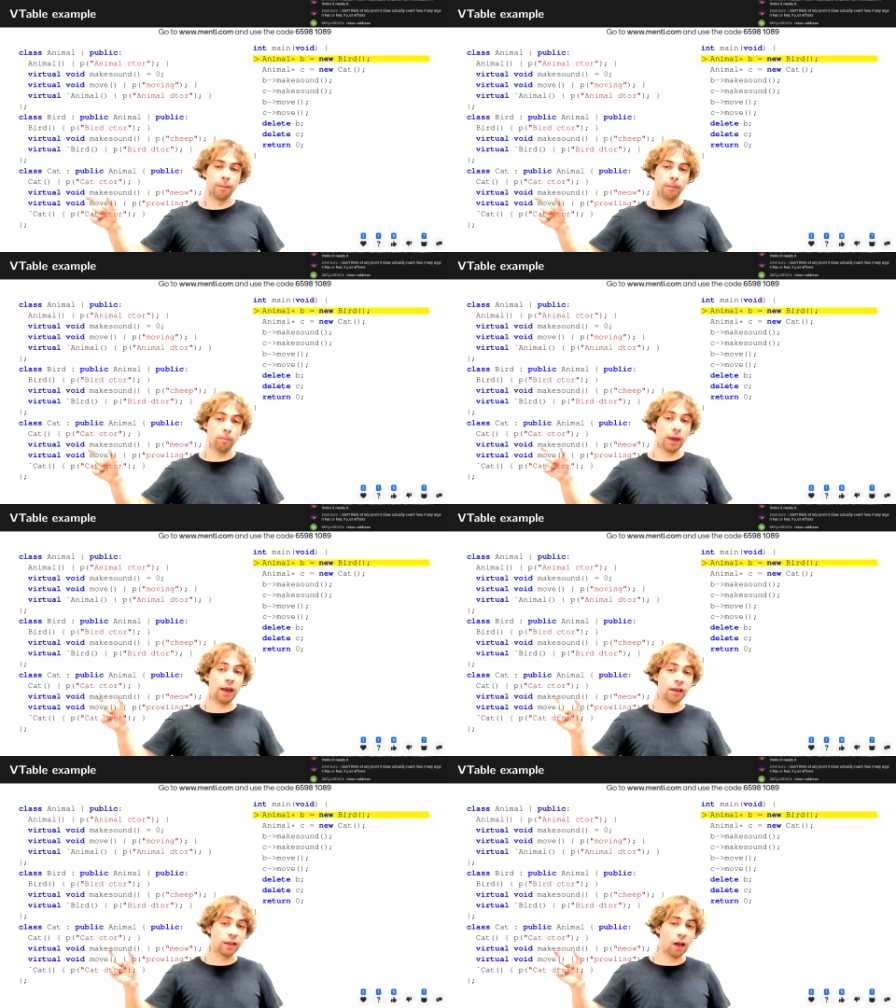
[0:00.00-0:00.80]

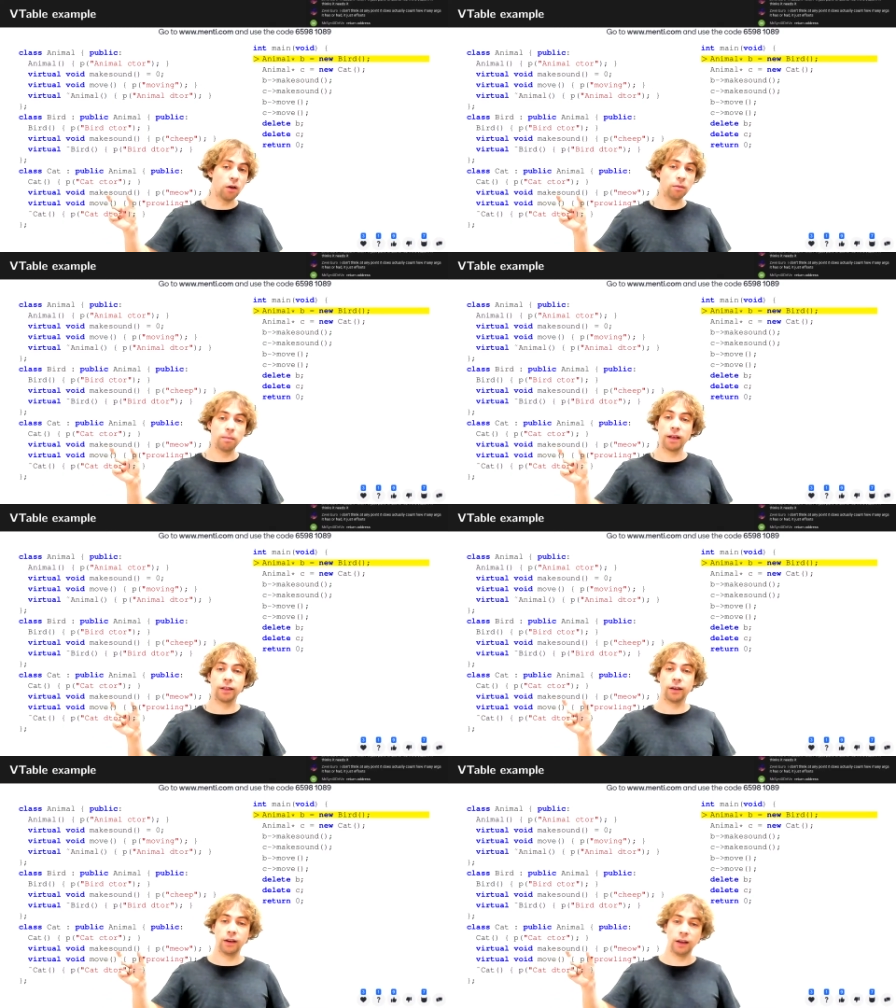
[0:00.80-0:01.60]
make sound
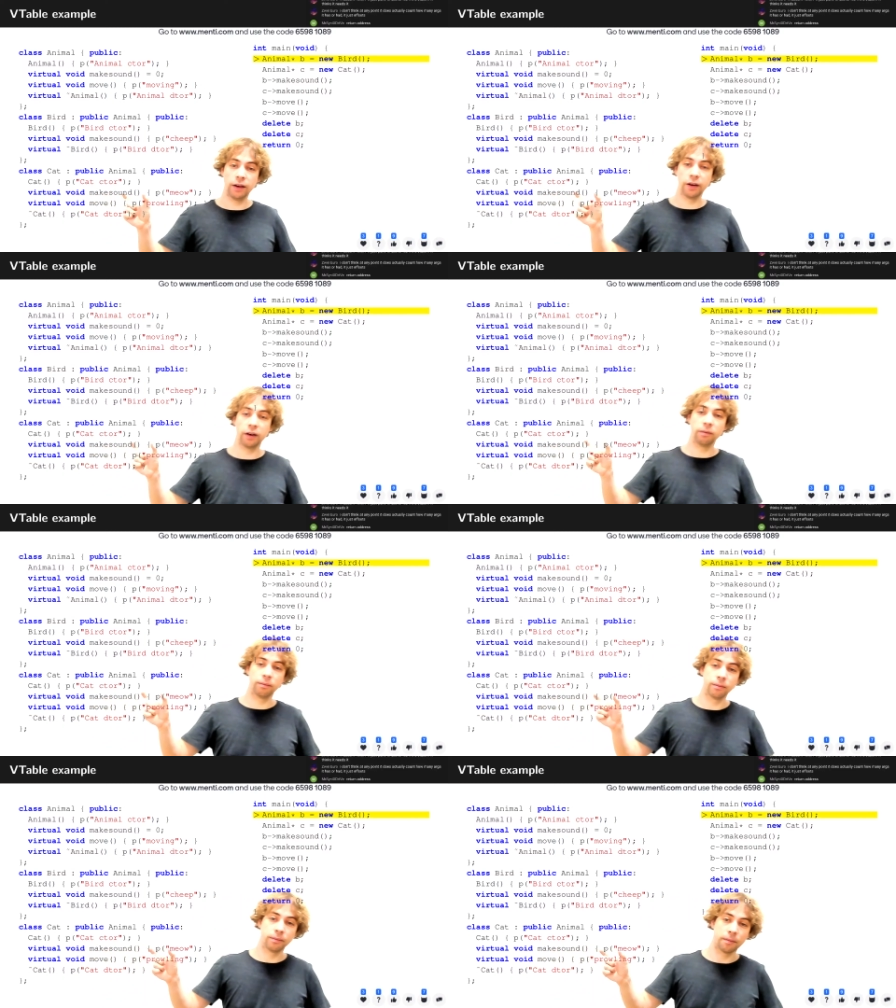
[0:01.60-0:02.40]
method here,
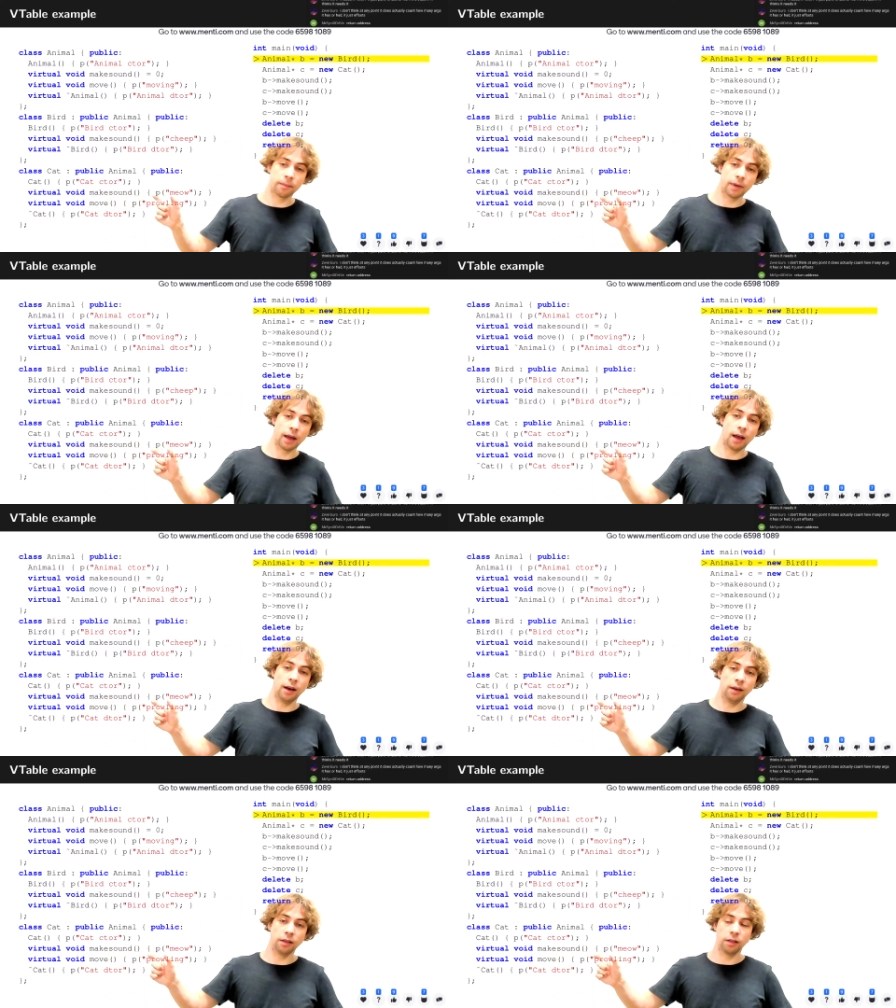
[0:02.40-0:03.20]

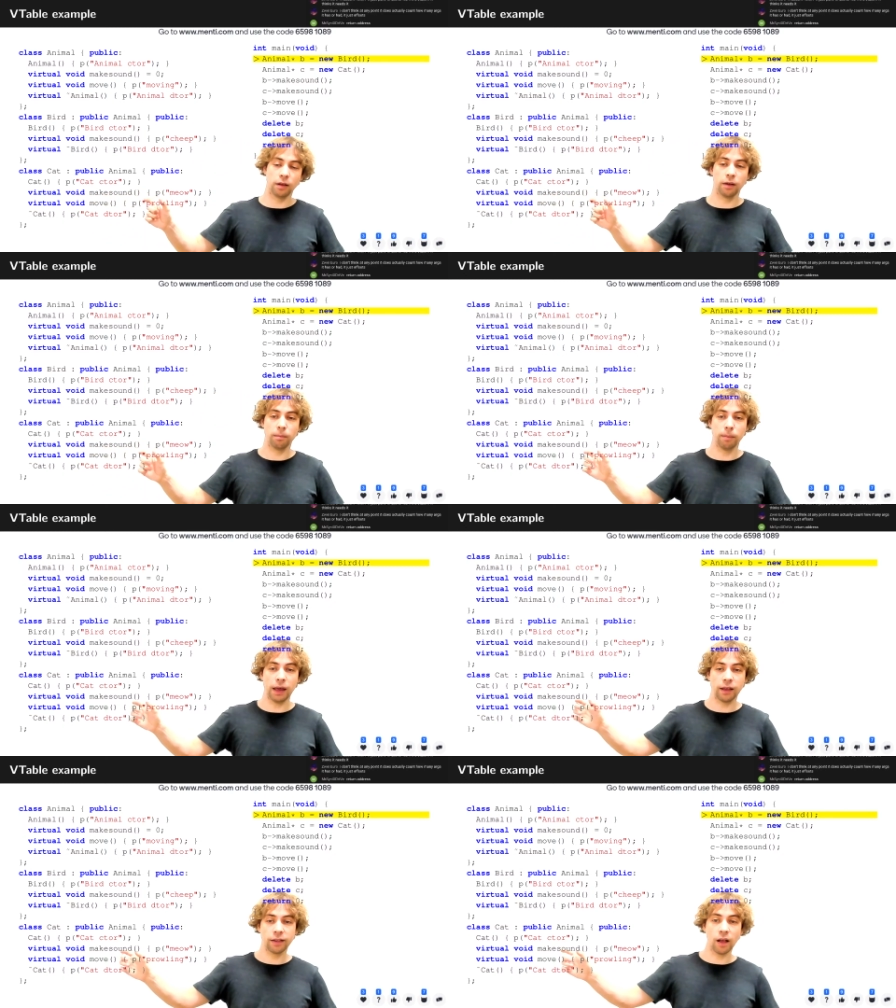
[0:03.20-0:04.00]
and the
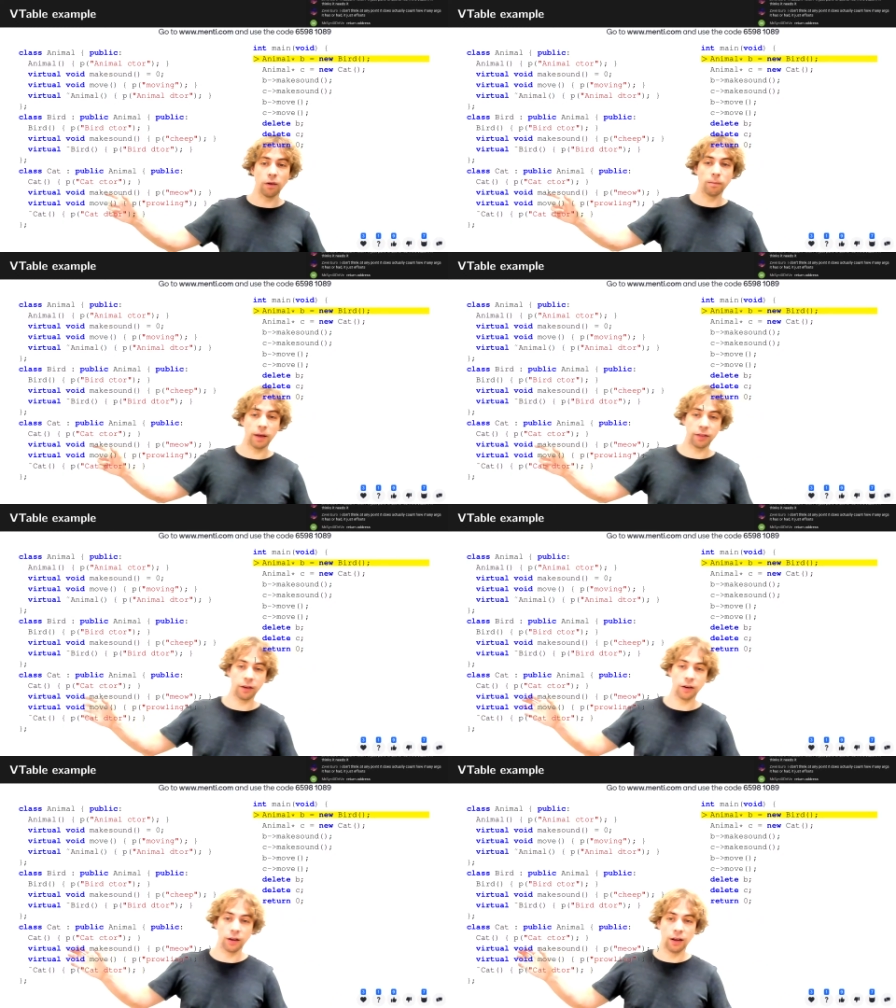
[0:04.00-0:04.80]
make sound
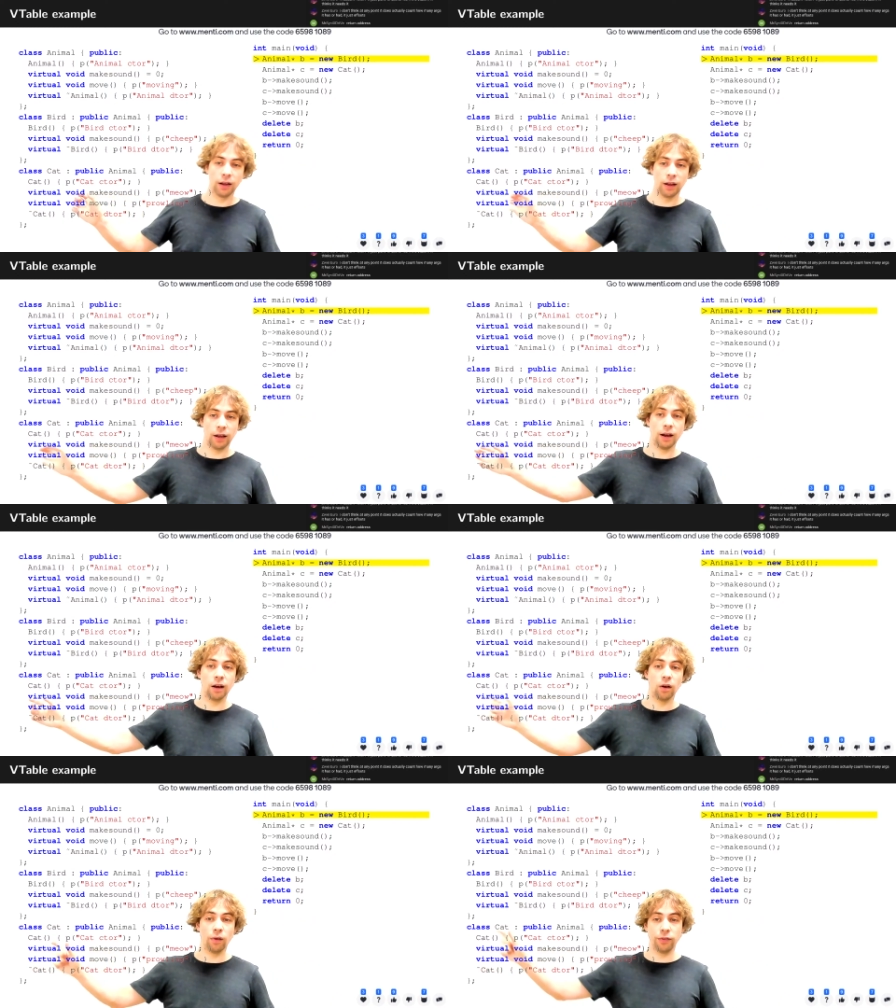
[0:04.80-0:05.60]
method.
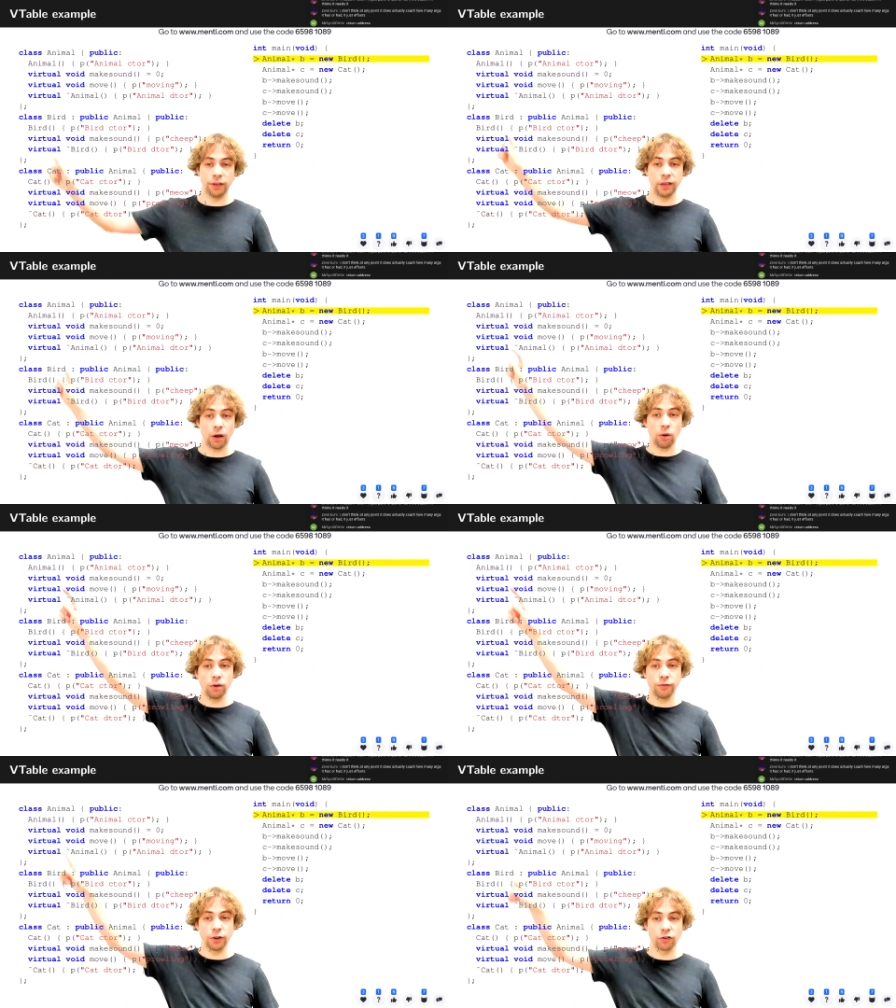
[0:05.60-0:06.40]
Again, these are
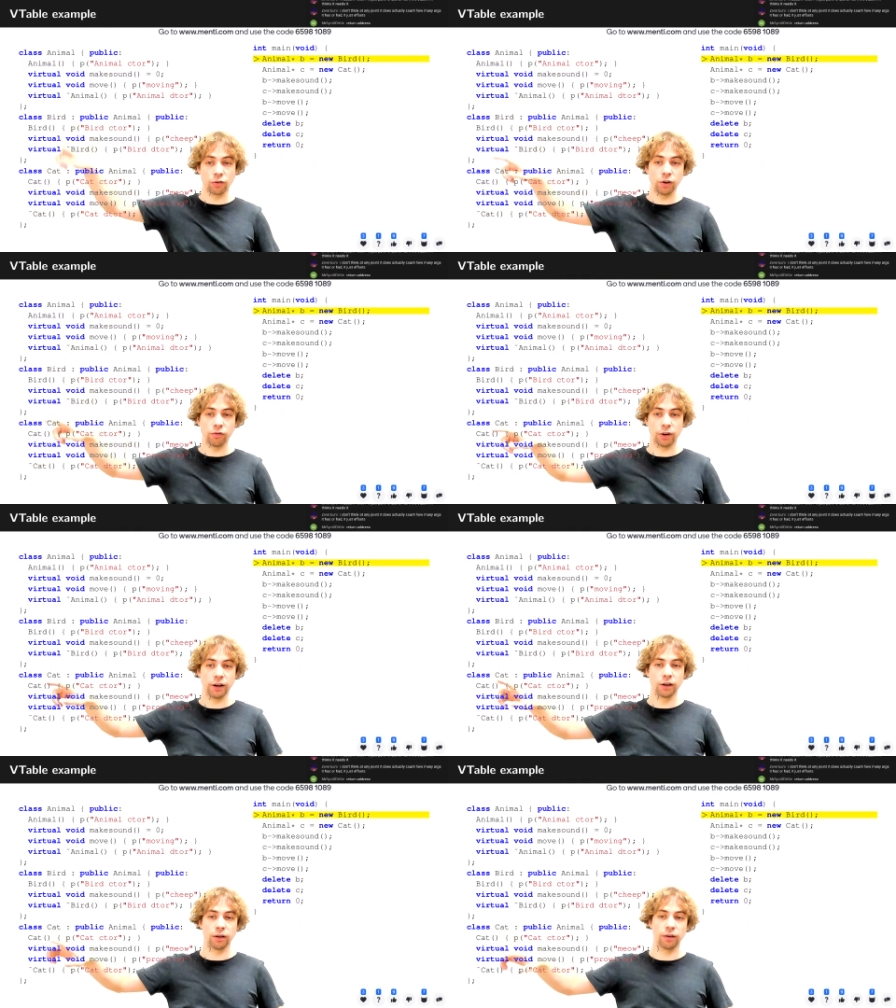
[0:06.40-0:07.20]
all virtual, right?